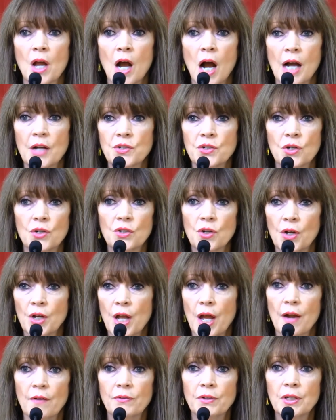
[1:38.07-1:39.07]
I turned on
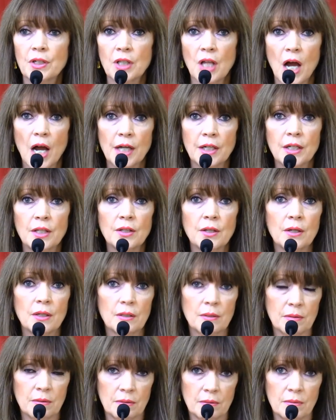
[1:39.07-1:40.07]
every light in the
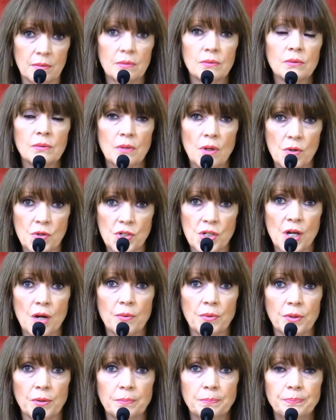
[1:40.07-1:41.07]
hotel
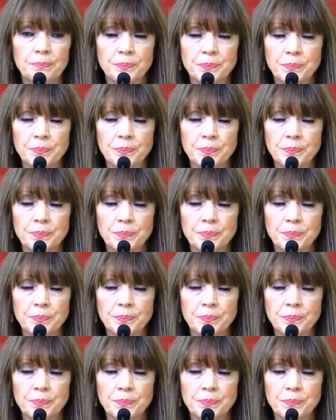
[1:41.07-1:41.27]
room.